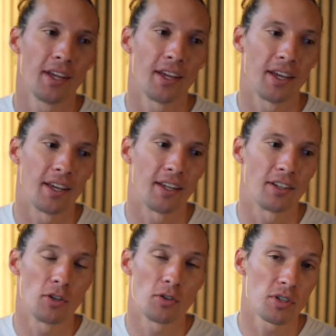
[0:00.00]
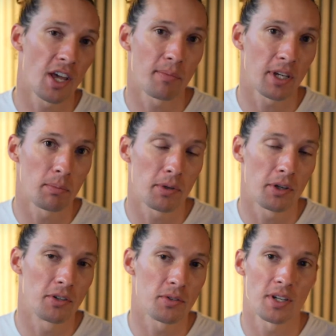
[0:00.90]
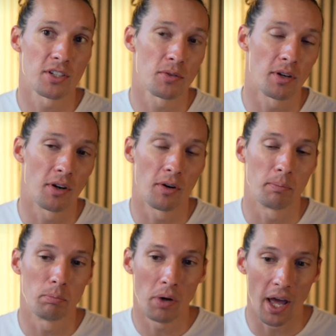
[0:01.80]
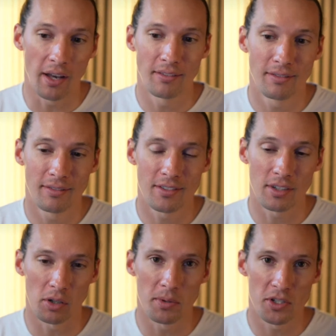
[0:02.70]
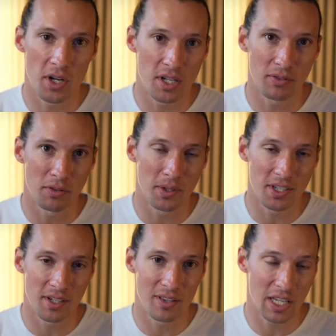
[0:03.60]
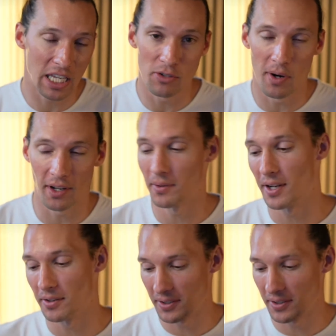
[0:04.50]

And usually I have my computer, so I just do it at home. But it's a little bit stressful because I have the kids running around.